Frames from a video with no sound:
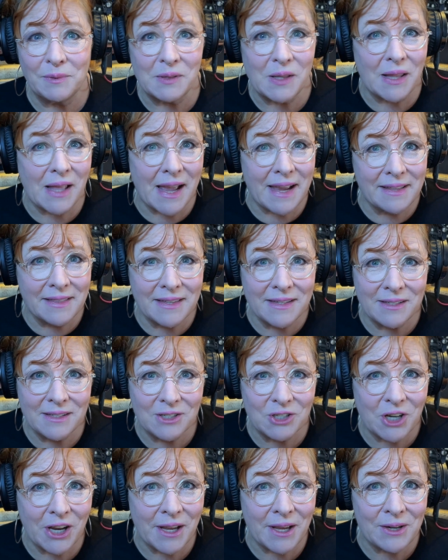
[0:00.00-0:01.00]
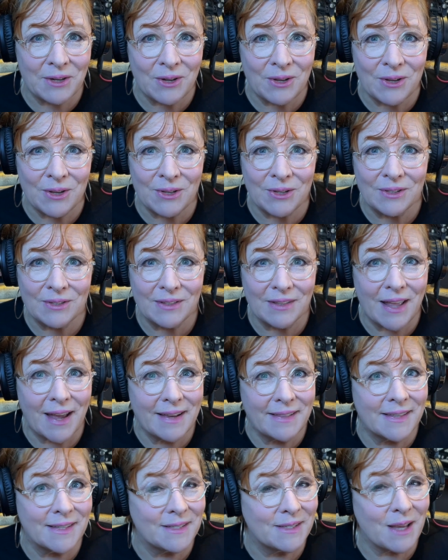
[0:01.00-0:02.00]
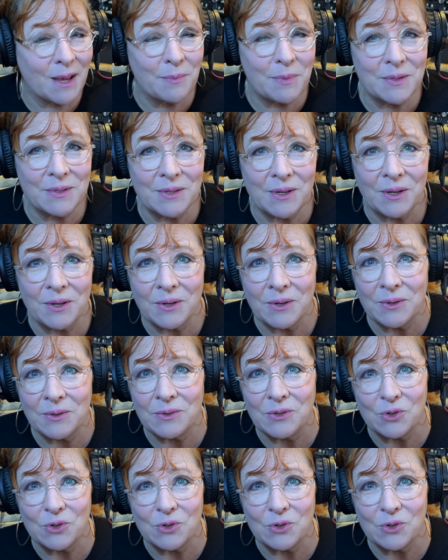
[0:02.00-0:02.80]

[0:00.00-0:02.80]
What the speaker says: like this channel, like this episode,